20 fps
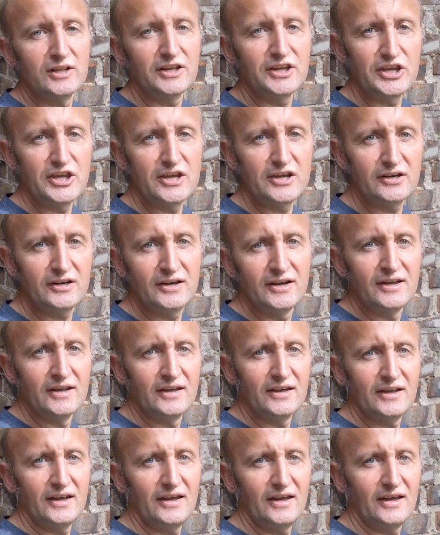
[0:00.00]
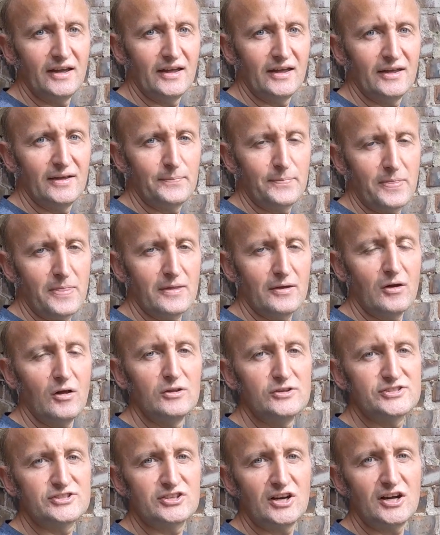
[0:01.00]
here
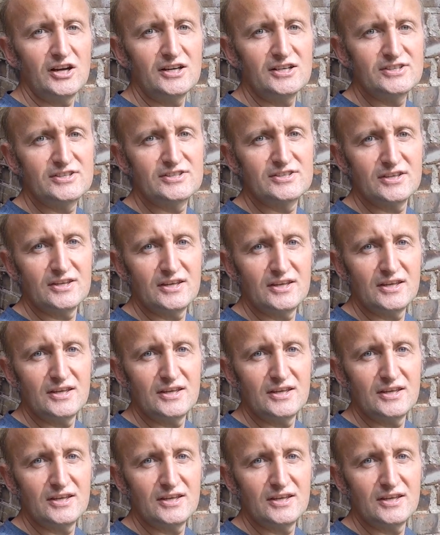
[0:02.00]
all starts